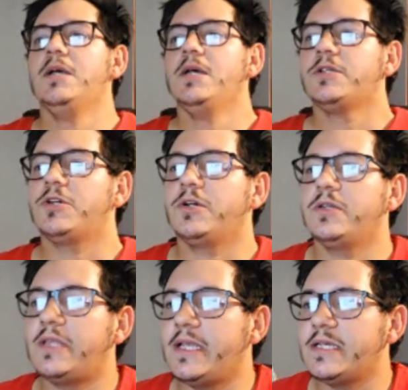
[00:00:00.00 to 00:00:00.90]

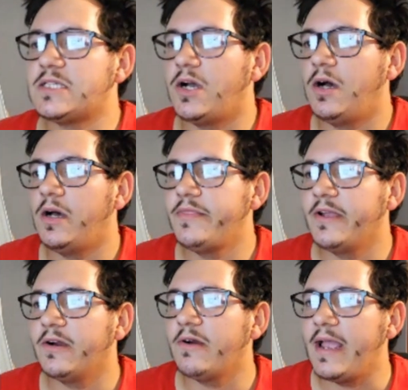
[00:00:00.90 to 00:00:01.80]
turn things on
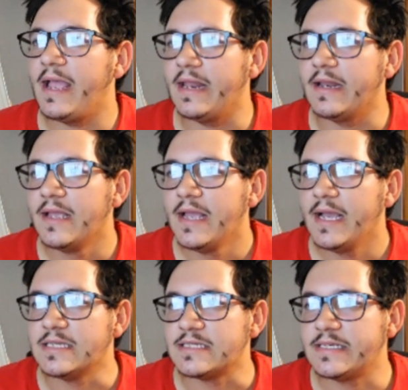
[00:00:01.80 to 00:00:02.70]
their head
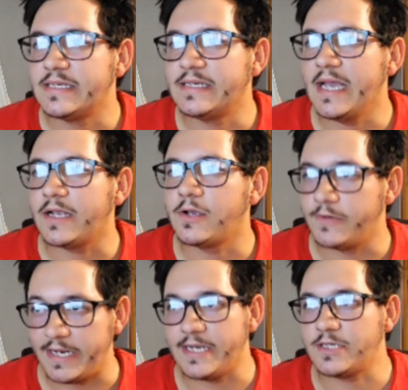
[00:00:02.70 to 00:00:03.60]
as gecko
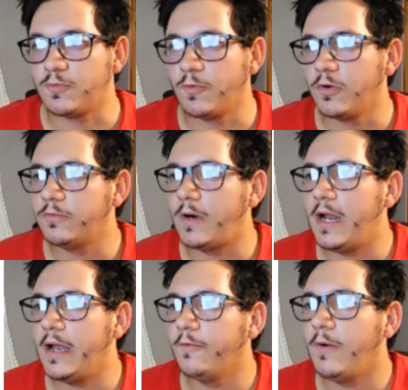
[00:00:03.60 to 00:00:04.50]
geeks
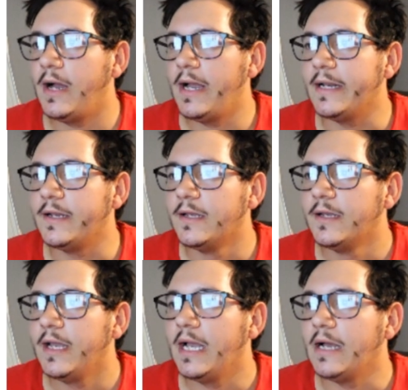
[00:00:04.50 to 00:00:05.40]
worldwide
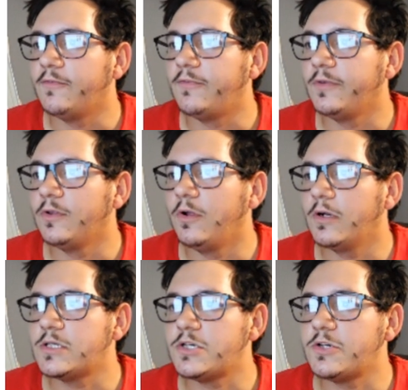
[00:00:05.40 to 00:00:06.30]
have
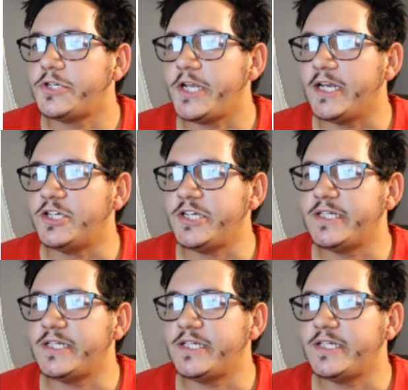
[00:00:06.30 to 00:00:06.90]
long associated G.